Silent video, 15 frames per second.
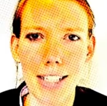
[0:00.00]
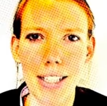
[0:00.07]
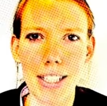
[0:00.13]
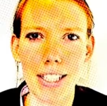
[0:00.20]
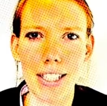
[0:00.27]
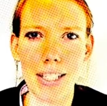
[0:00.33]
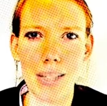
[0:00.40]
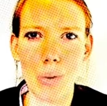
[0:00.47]

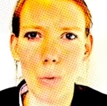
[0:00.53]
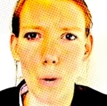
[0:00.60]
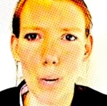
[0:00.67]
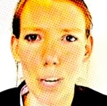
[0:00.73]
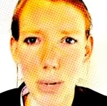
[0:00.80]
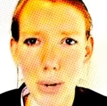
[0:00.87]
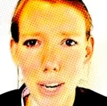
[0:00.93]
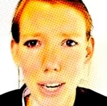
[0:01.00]
just when
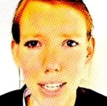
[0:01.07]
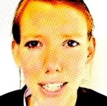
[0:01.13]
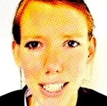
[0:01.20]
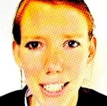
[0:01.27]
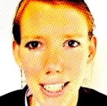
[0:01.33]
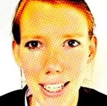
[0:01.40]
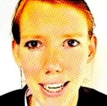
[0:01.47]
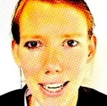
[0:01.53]
you are sitting
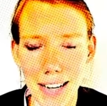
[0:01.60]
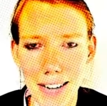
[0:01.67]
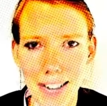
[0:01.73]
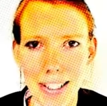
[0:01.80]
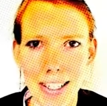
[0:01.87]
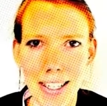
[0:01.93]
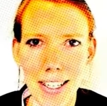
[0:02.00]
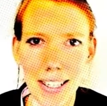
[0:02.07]
down,
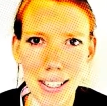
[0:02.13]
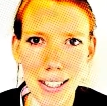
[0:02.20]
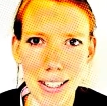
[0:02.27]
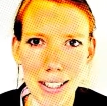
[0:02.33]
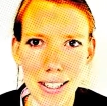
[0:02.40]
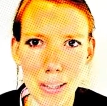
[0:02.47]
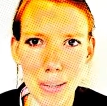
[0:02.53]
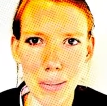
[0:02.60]

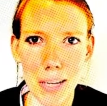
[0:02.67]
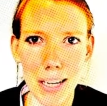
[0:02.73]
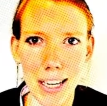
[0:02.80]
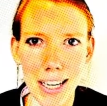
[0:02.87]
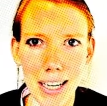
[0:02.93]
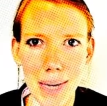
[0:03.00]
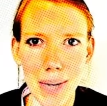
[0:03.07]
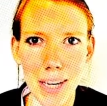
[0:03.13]
because
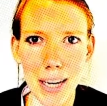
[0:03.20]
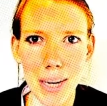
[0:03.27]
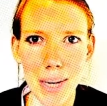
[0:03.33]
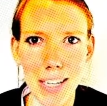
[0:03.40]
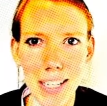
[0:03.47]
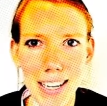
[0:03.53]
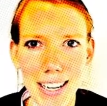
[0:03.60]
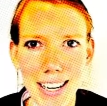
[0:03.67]
admittedly we get a bit
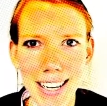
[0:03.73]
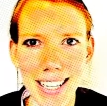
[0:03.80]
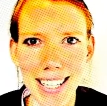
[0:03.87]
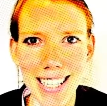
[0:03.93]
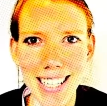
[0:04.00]
tired